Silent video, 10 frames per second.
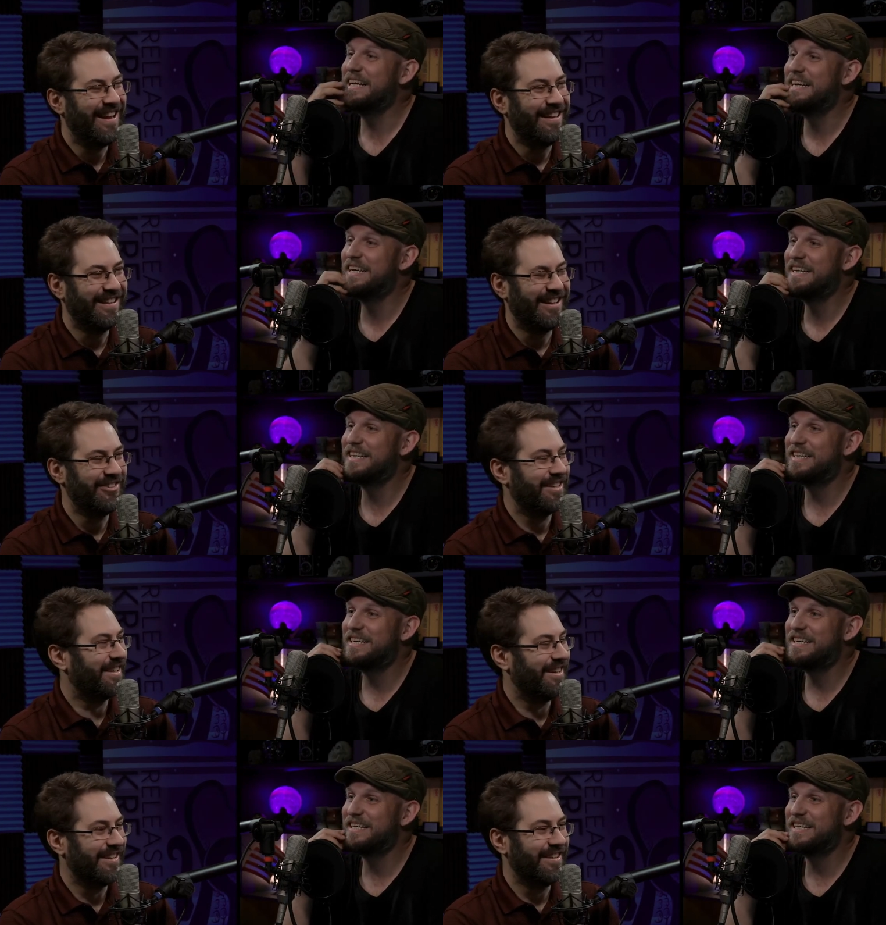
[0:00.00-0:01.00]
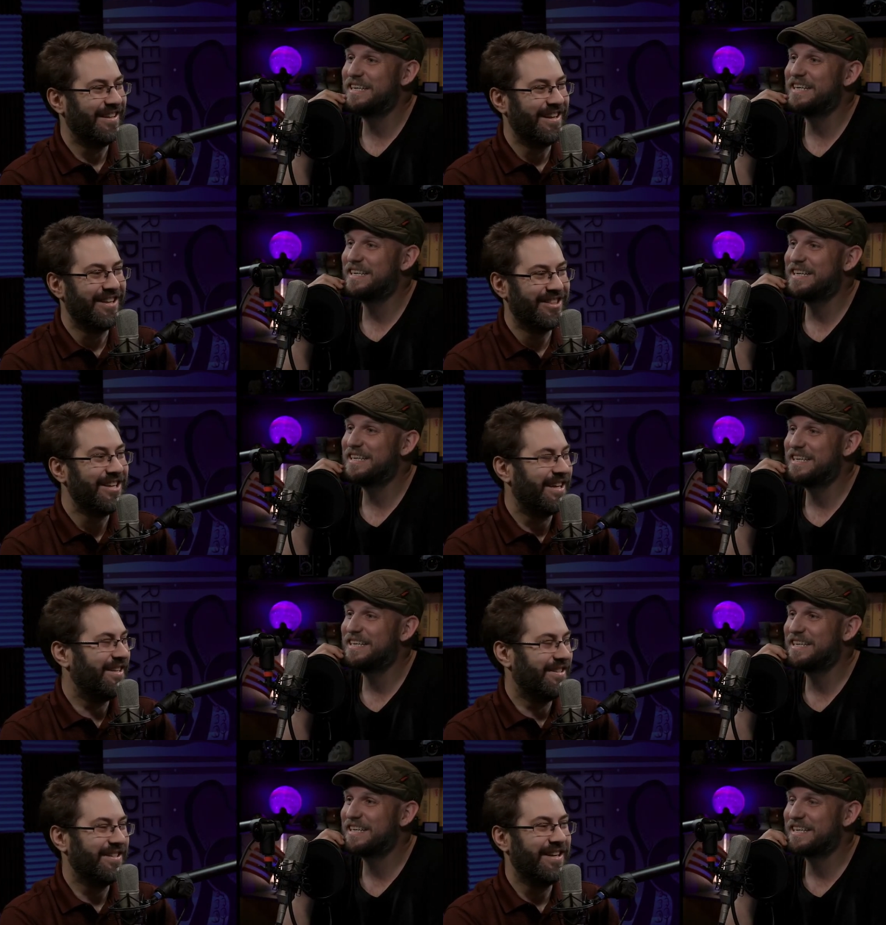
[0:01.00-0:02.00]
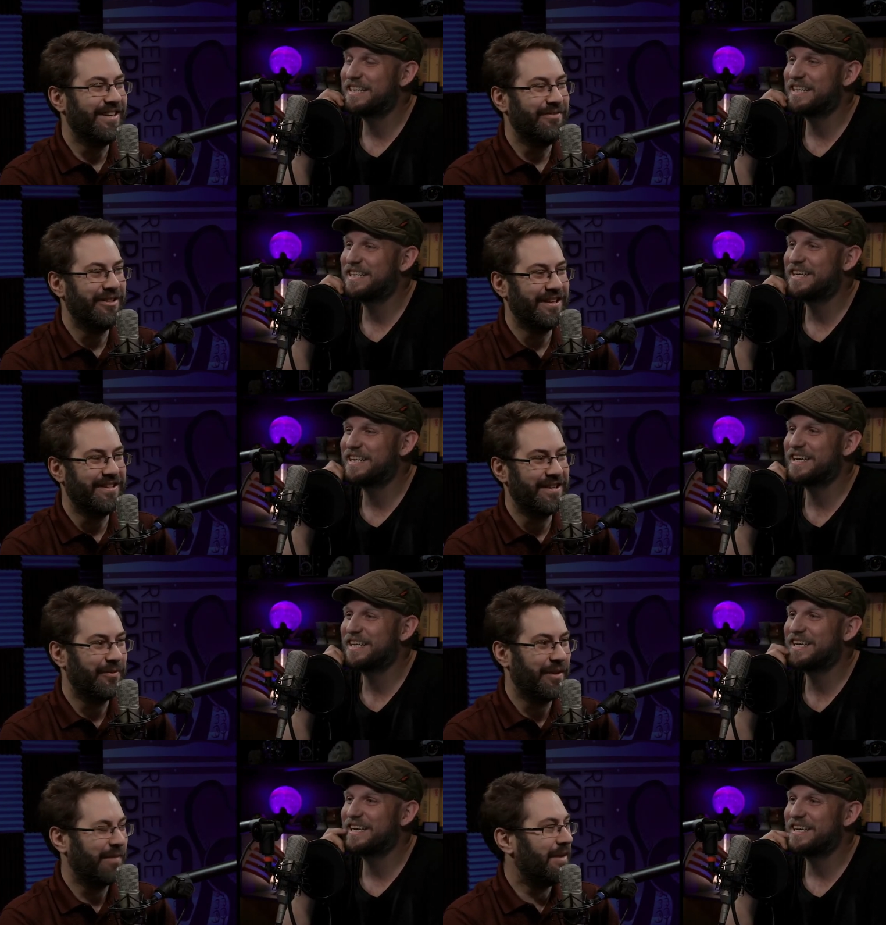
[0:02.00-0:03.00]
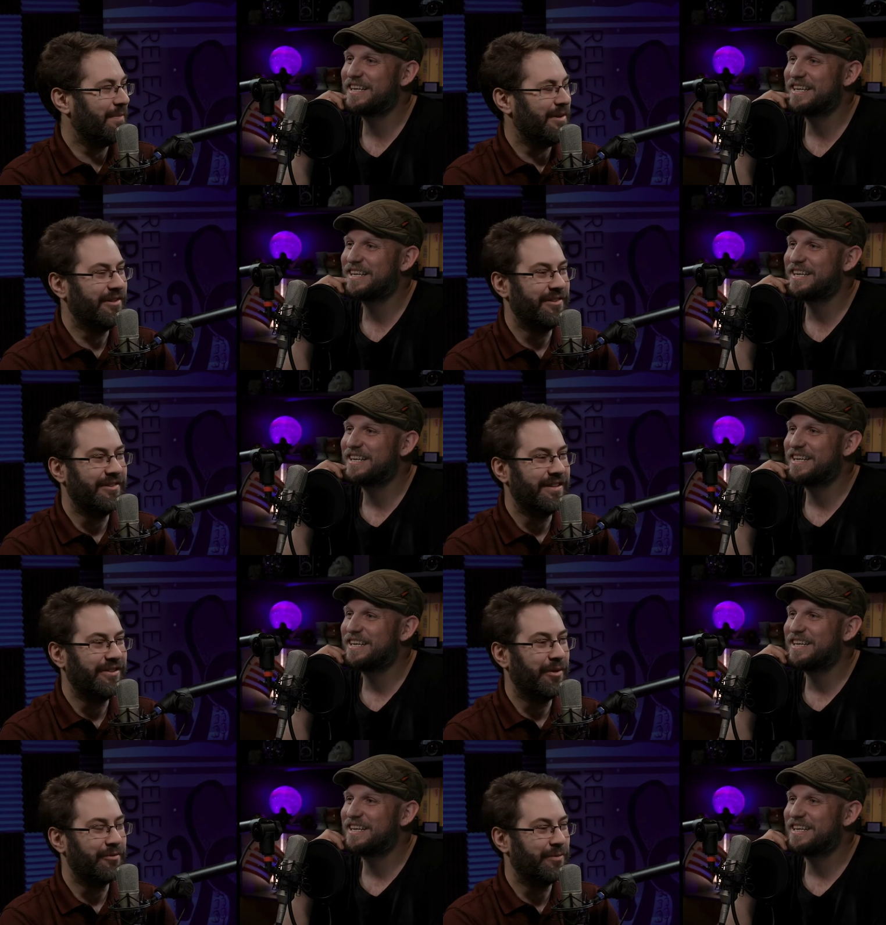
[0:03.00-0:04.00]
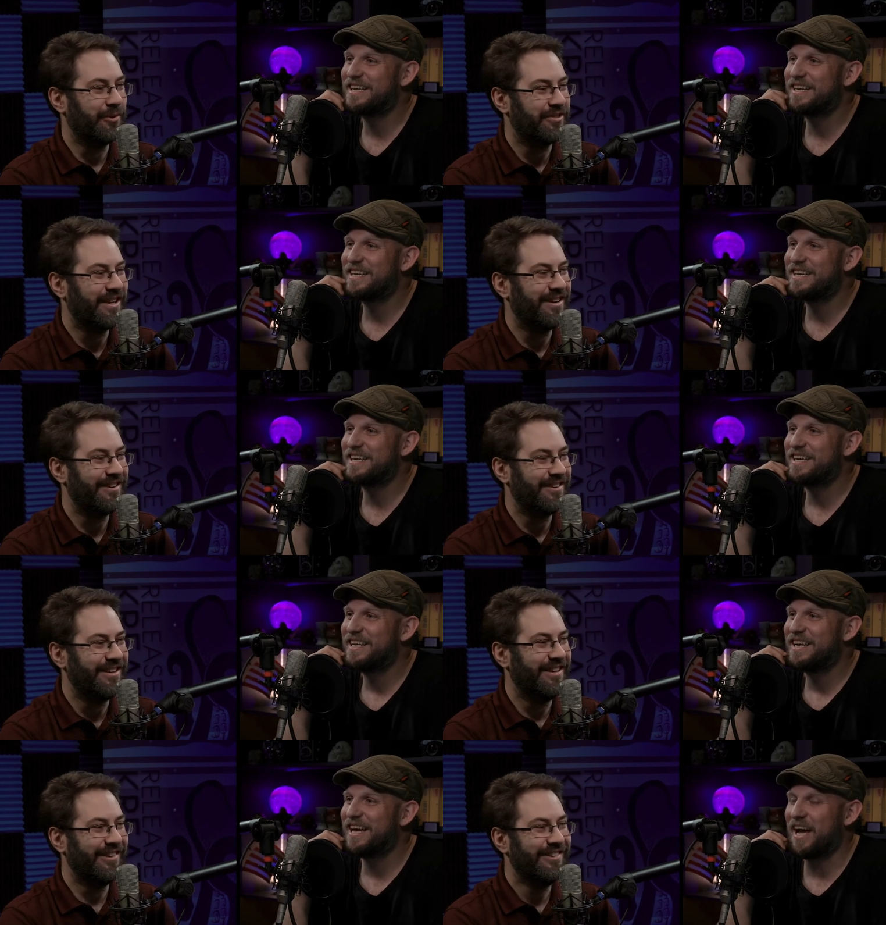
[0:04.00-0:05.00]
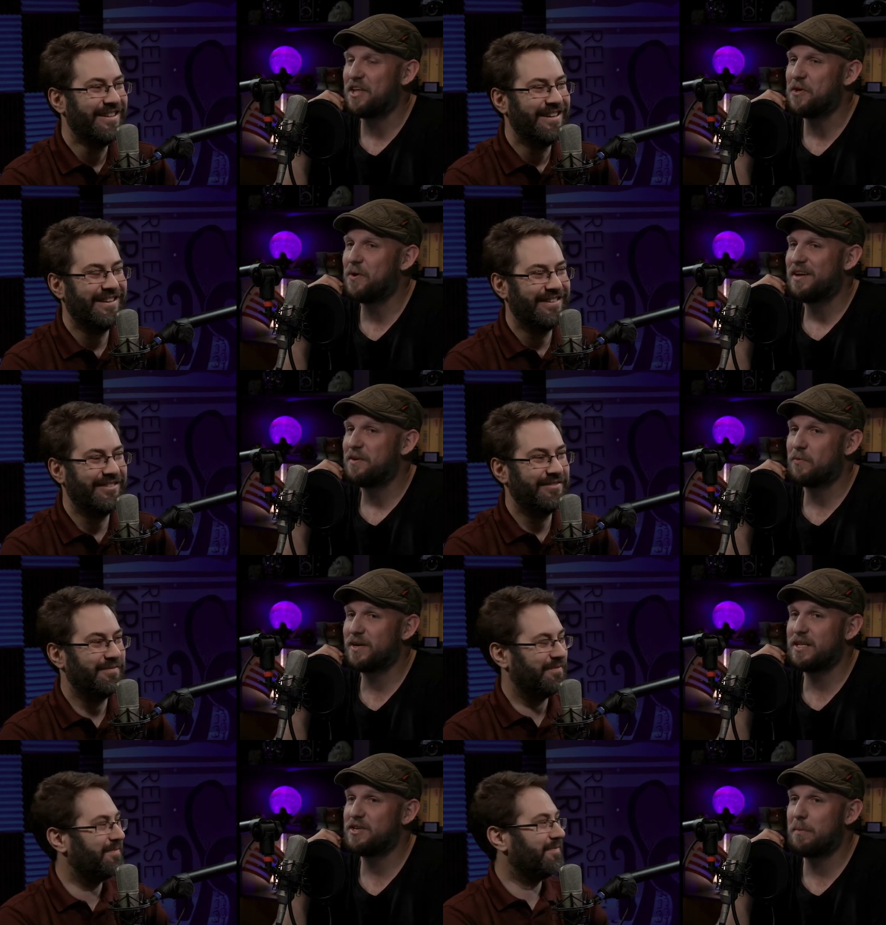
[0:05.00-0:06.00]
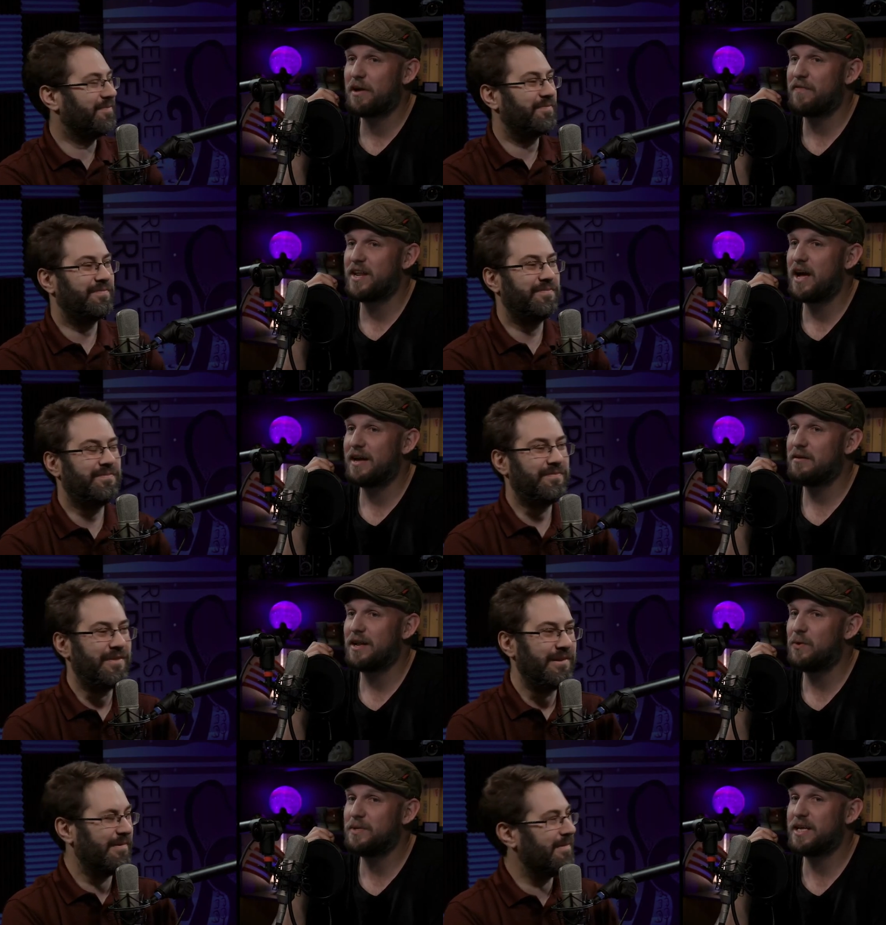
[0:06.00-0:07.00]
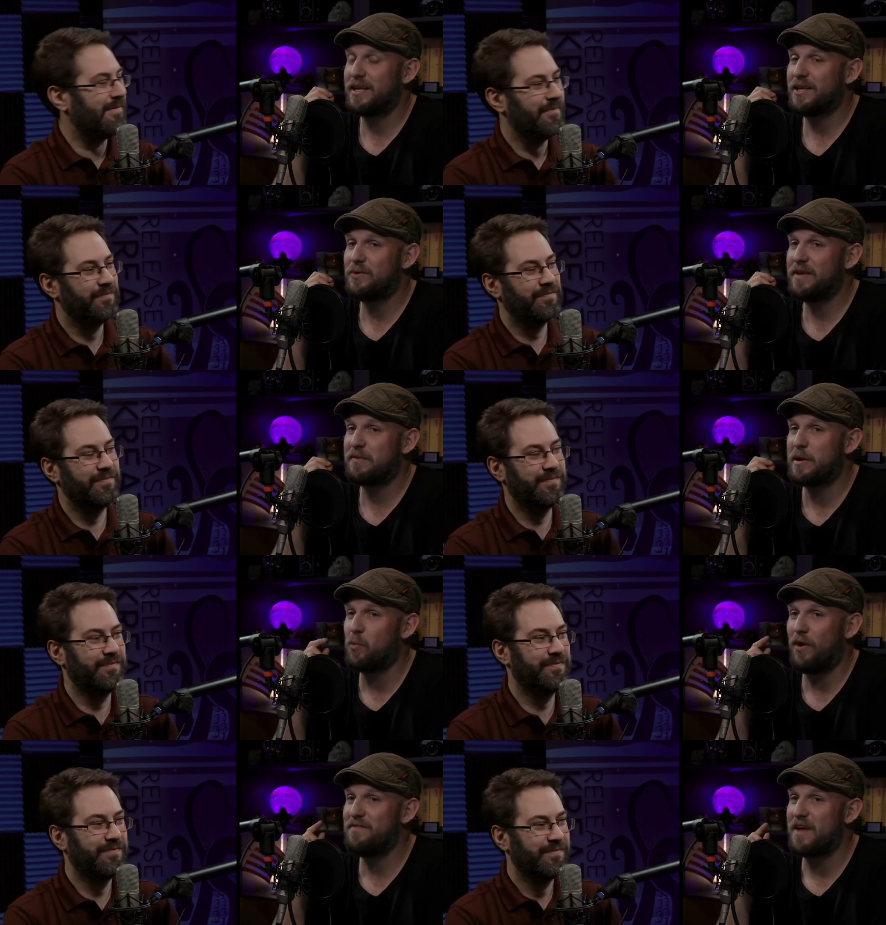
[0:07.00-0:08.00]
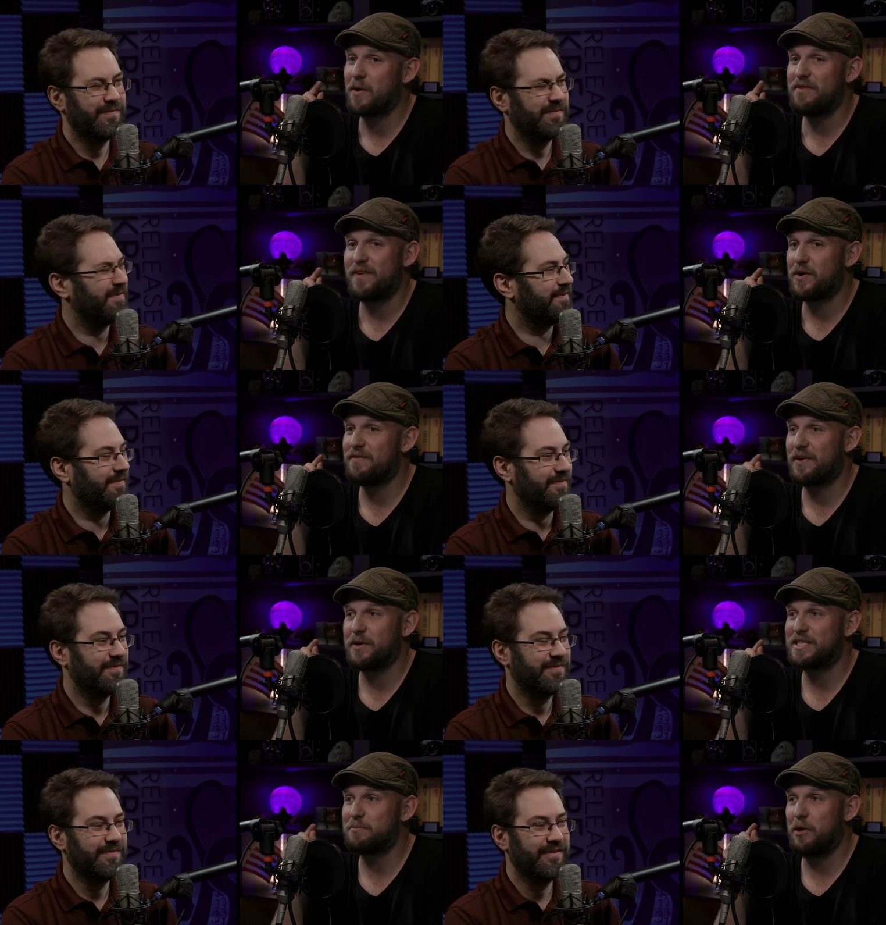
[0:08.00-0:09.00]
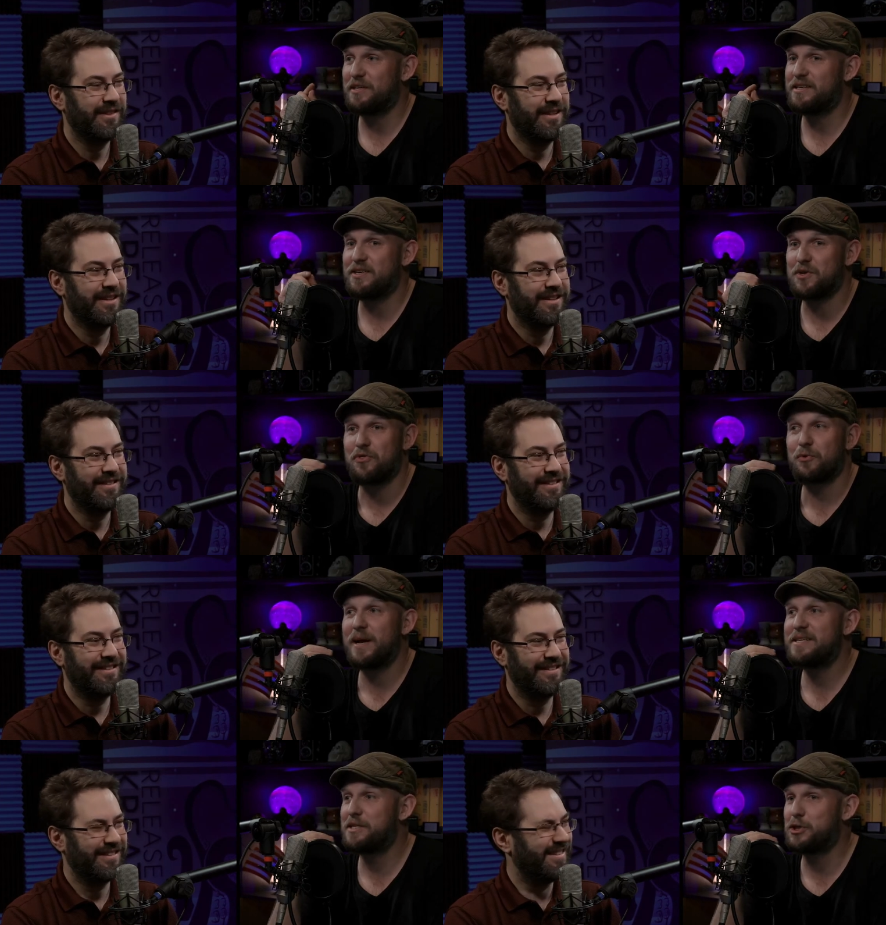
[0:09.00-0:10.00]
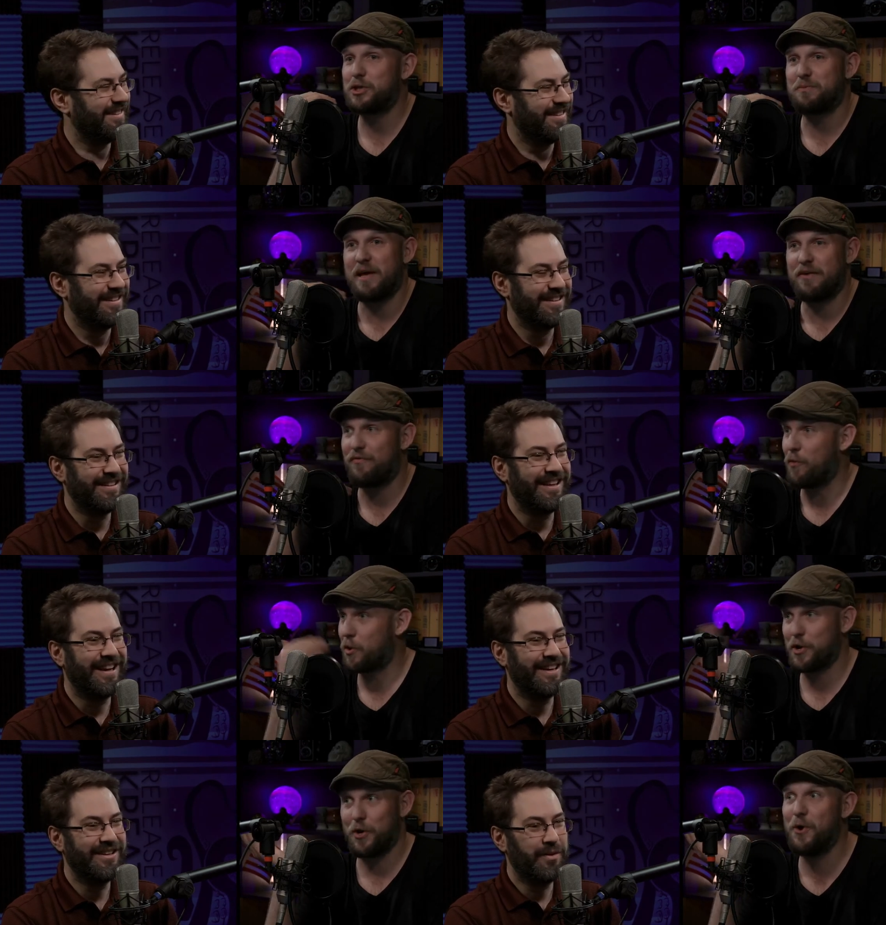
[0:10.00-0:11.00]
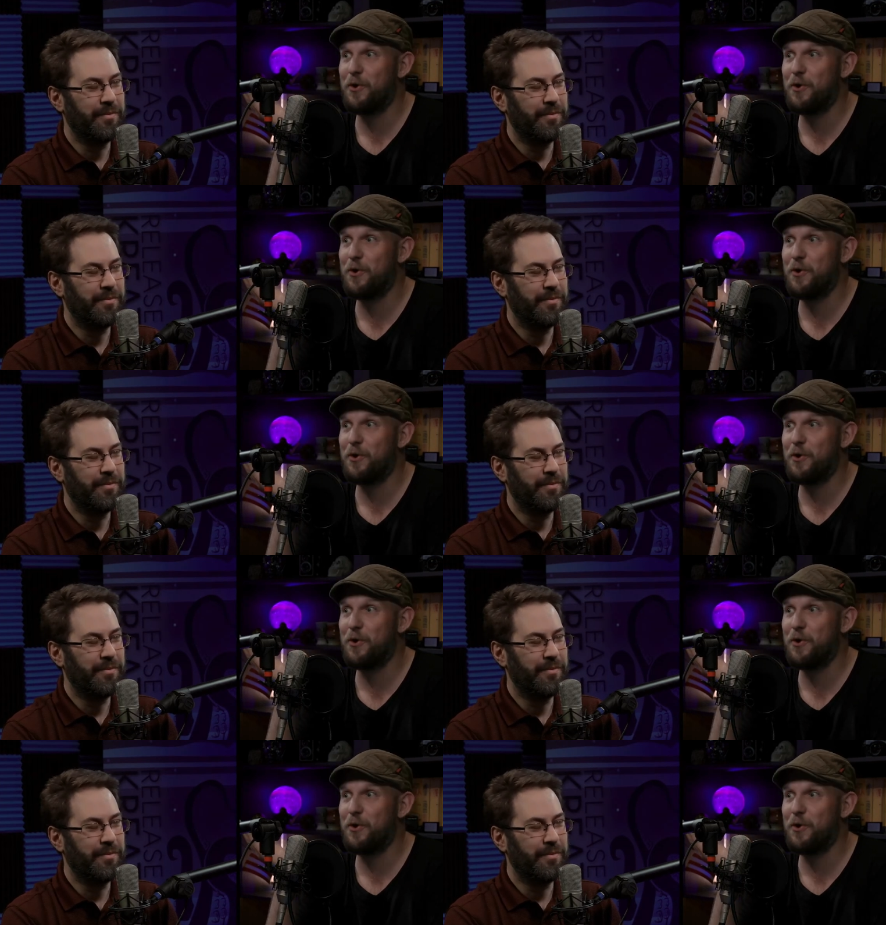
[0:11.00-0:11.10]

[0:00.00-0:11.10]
Speaker 1: and like that was like a, a thing I did as a kid with things that would like make me a little uncomfortable or scared or you know. Yeah,
Speaker 2: you really jumping off any height. It only you only have to make one very very very small decision. The rest is just made for yeah, you.